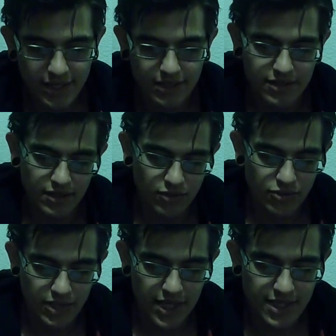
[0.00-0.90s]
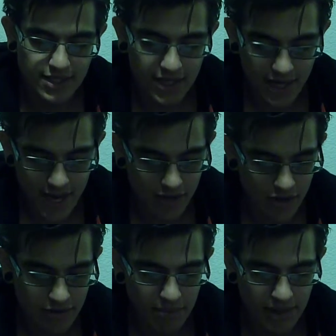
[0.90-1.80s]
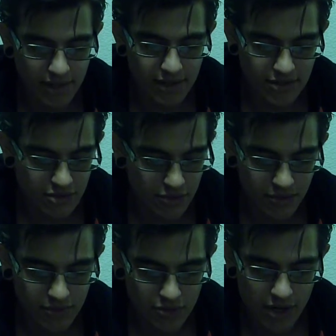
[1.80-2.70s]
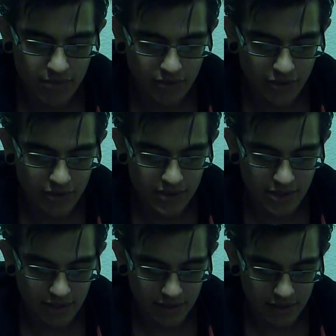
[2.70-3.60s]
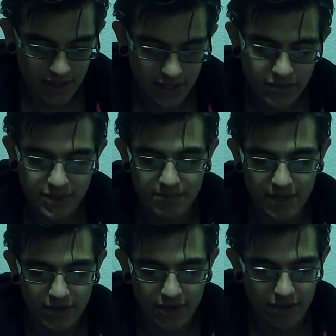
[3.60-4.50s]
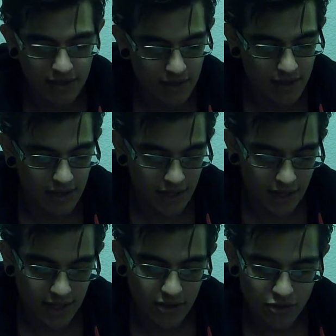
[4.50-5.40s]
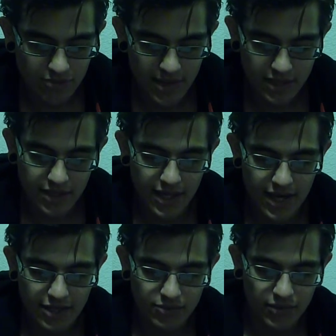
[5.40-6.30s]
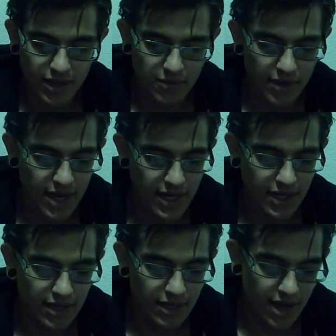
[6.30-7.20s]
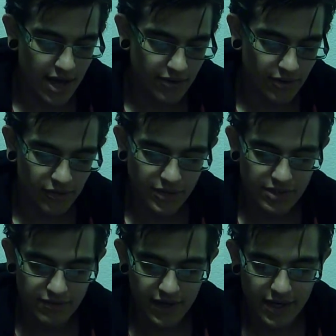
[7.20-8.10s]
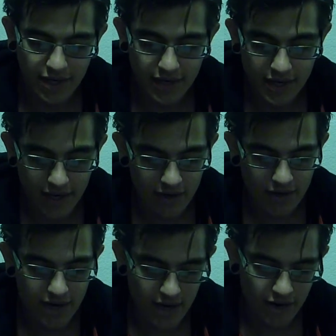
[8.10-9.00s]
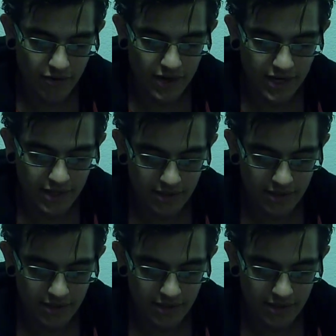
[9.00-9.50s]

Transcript: delusionized and angered by this terrible news, kills his maker. He then goes back to the house where they were hiding out, only to find out that Deckard had already